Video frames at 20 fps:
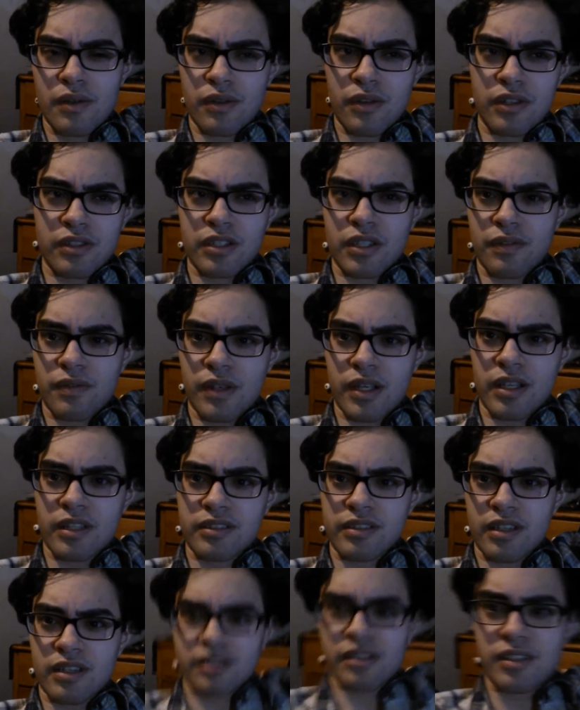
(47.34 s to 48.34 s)
Thursday, Friday,
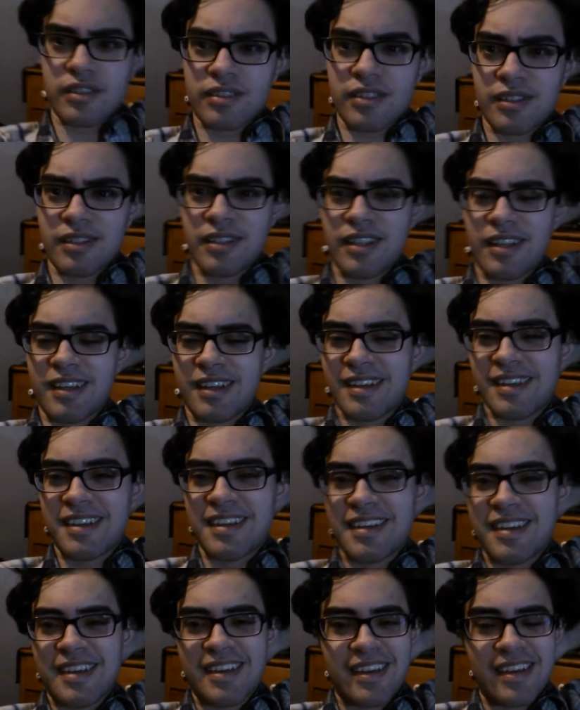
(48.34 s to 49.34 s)
Saturday, Sunday.
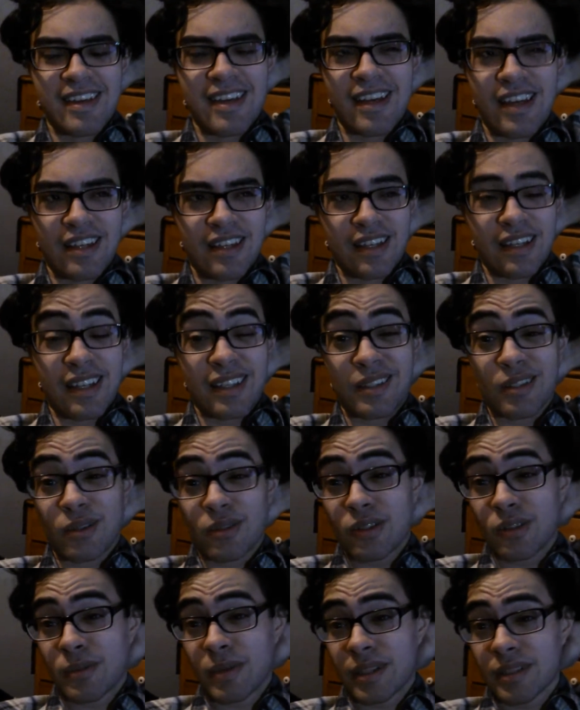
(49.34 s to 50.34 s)
And then I
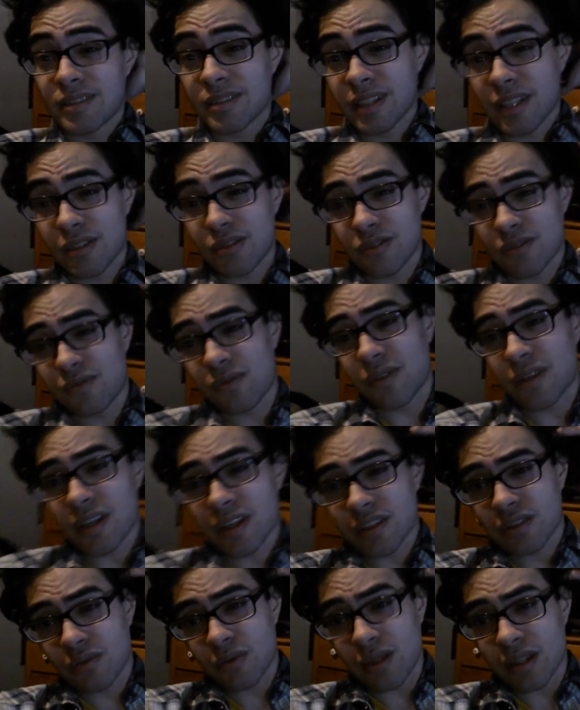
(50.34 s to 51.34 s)
don't know my schedule for
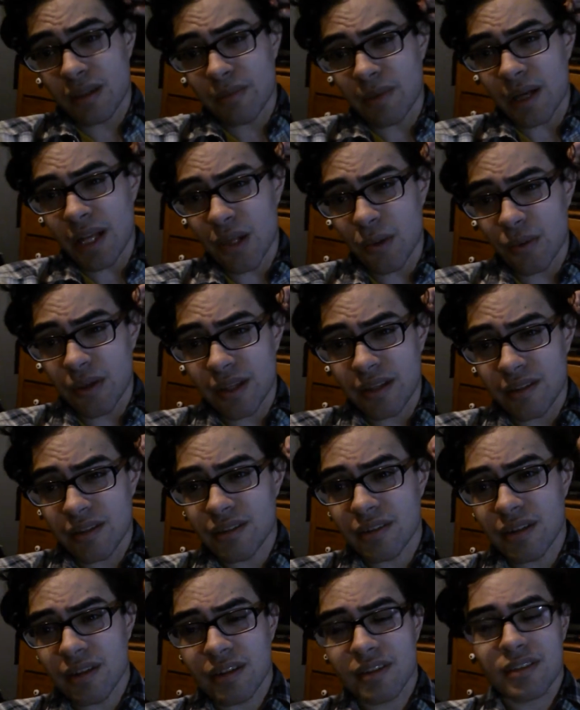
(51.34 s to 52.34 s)
next week. And by the
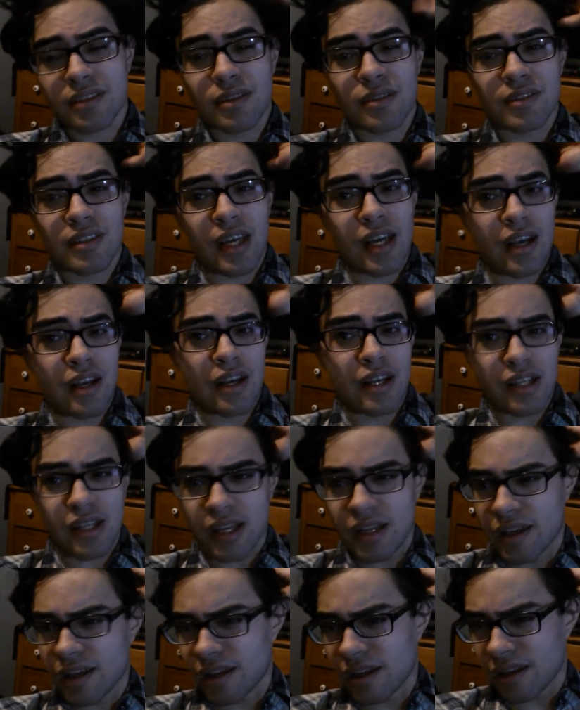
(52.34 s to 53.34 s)
way, excuse the hair.
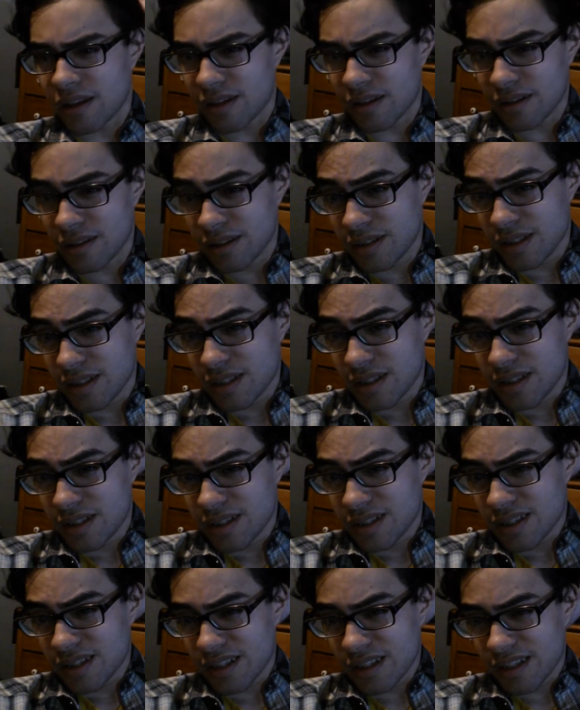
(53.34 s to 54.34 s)
I uh,
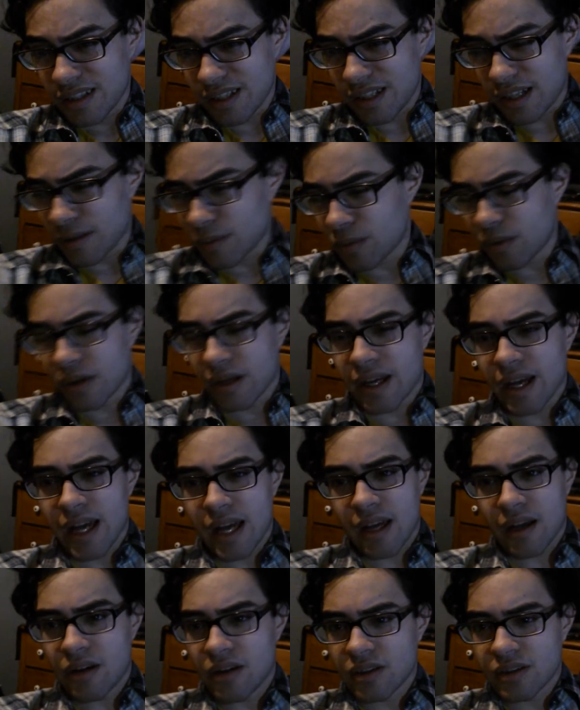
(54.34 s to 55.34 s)
I wore a
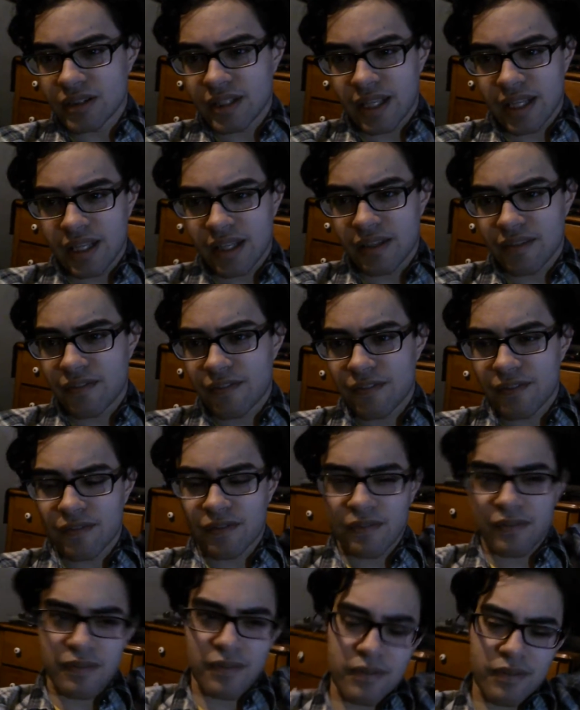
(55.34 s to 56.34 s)
hat all day.
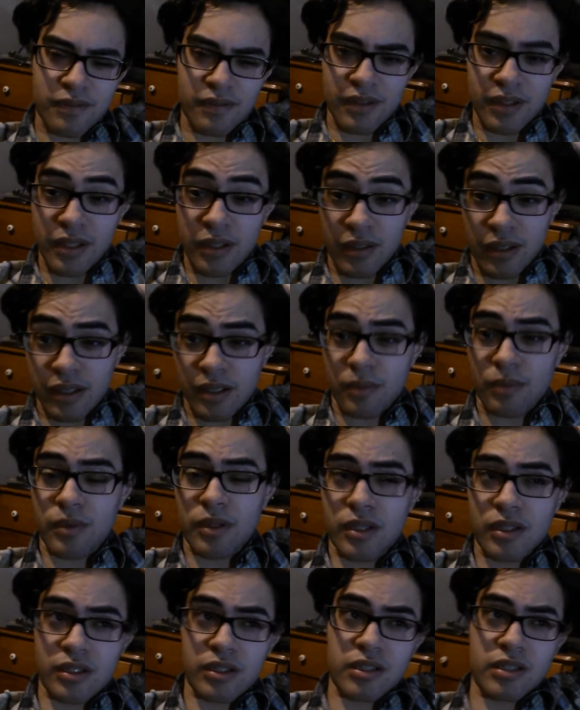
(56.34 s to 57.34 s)
I've, you know, I
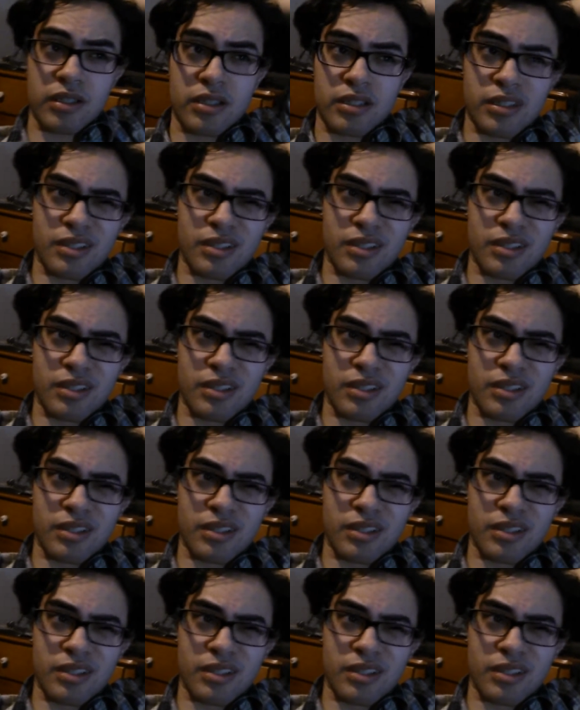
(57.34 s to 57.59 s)
work.